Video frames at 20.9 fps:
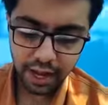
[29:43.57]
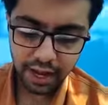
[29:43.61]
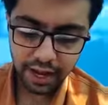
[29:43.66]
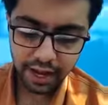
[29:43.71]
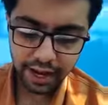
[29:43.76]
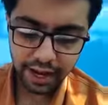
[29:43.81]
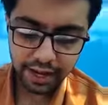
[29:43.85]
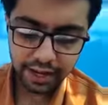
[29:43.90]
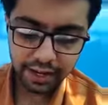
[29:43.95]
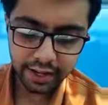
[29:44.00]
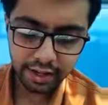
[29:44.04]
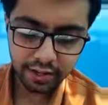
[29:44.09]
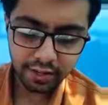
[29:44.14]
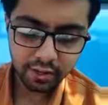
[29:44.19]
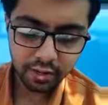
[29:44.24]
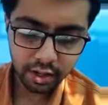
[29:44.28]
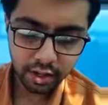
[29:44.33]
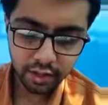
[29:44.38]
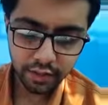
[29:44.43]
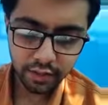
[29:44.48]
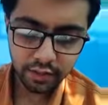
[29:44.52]
And in
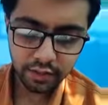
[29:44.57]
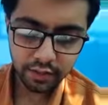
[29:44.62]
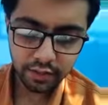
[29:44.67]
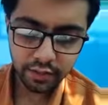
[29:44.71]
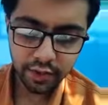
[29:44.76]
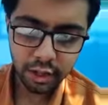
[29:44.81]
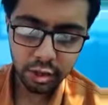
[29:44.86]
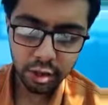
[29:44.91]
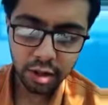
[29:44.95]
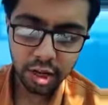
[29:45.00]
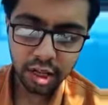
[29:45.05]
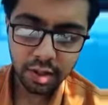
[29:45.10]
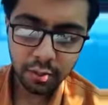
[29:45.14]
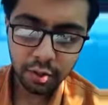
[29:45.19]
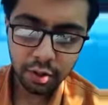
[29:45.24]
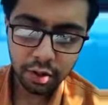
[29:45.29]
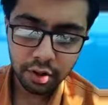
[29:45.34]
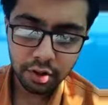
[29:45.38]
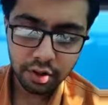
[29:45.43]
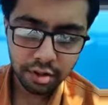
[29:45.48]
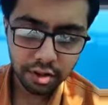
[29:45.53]
we were talking
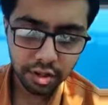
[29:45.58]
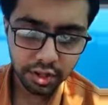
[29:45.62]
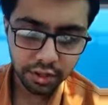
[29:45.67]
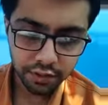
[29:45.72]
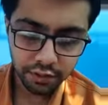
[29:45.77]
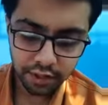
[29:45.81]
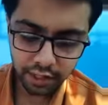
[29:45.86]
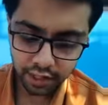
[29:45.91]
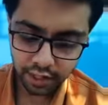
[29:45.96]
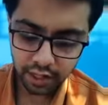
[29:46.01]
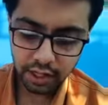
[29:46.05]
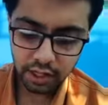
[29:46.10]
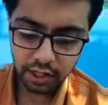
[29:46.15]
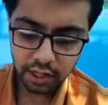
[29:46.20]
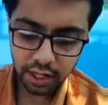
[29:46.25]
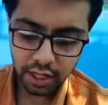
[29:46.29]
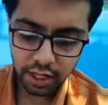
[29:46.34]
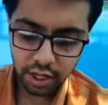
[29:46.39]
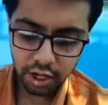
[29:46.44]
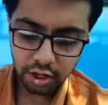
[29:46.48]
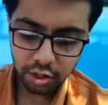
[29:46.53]
about severe here.
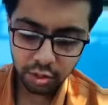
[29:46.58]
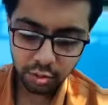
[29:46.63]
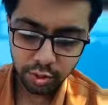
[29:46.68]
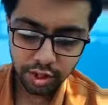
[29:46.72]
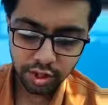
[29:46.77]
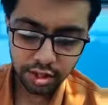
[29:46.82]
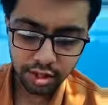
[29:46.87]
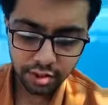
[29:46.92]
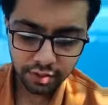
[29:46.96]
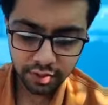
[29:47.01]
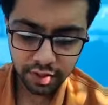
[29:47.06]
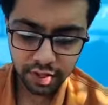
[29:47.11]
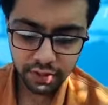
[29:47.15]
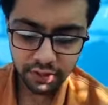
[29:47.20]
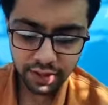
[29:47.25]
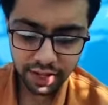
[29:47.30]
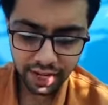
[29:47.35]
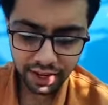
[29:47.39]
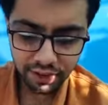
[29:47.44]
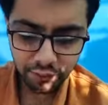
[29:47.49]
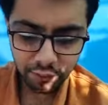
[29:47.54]
So in severe
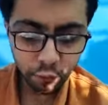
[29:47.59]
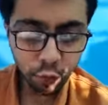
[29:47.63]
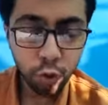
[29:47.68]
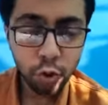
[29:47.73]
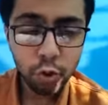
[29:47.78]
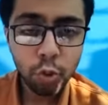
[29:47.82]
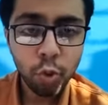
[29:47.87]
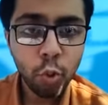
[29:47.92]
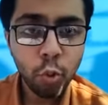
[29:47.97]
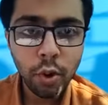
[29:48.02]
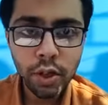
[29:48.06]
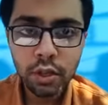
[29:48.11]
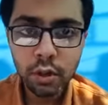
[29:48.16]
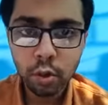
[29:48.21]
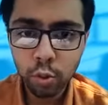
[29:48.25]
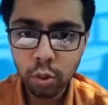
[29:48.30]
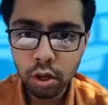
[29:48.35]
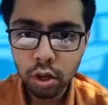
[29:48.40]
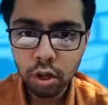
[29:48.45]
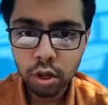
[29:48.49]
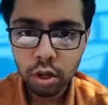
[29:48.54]
we have 4-2-1
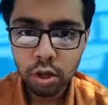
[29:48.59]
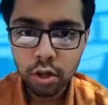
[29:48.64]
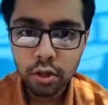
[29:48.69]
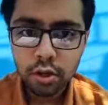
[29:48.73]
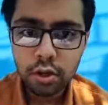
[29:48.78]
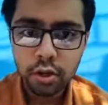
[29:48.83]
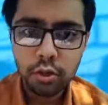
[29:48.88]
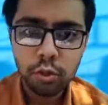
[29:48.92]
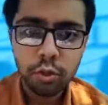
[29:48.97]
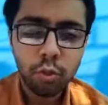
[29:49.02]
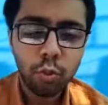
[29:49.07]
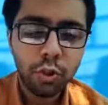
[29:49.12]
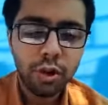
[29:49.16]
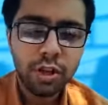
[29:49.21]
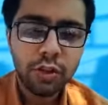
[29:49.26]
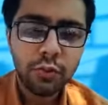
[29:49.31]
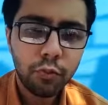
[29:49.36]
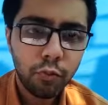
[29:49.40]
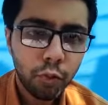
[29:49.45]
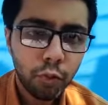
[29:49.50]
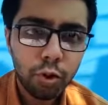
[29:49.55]
rule. So what
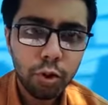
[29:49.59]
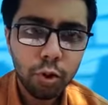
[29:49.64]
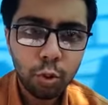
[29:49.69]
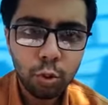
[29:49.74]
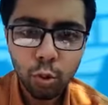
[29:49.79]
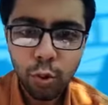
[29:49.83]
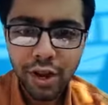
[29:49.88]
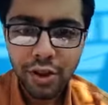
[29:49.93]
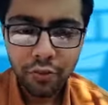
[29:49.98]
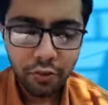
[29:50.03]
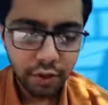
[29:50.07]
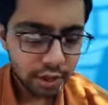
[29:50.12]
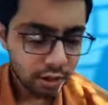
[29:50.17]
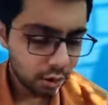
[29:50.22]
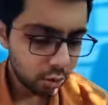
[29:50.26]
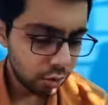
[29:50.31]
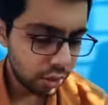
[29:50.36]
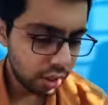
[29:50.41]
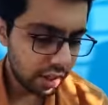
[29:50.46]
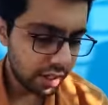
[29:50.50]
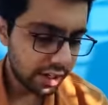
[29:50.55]
is 4-2-1
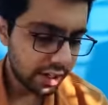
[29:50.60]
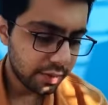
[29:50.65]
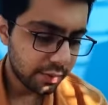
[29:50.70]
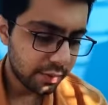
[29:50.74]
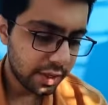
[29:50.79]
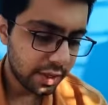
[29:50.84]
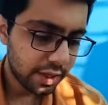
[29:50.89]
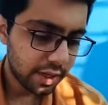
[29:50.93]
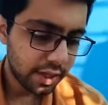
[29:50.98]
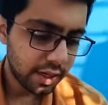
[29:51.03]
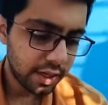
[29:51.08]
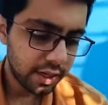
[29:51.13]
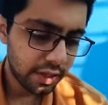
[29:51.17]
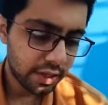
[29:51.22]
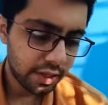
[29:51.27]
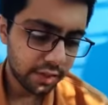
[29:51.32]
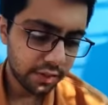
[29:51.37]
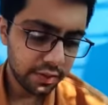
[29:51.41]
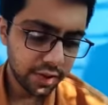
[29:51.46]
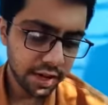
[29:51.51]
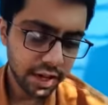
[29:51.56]
rule? It is basically
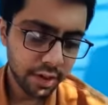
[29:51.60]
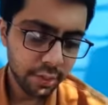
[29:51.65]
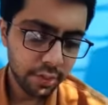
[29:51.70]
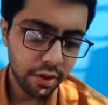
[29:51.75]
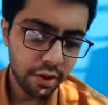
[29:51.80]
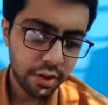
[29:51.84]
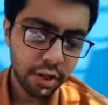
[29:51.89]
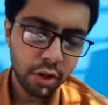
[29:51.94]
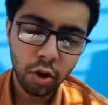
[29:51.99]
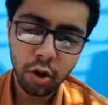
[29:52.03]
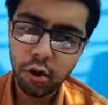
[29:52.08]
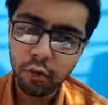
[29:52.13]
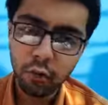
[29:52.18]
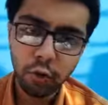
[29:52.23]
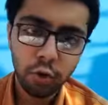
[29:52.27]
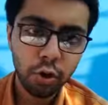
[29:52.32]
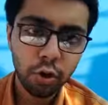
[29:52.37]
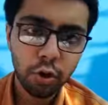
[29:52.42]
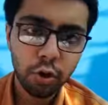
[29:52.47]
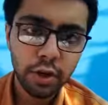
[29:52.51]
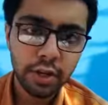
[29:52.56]
severe hemorrhage in all
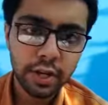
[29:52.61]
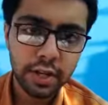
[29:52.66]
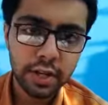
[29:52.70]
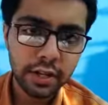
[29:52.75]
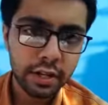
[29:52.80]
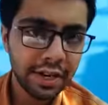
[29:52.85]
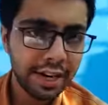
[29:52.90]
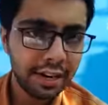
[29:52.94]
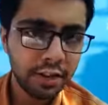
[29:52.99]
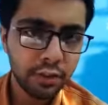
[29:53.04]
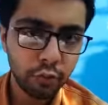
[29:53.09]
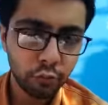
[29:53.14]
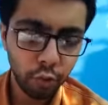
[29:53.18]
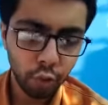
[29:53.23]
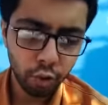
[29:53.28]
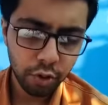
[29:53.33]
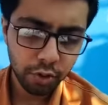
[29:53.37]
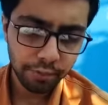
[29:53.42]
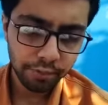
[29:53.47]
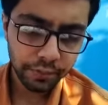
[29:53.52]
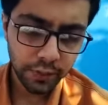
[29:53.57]
4 quadrants. That is
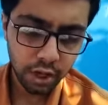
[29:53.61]
4.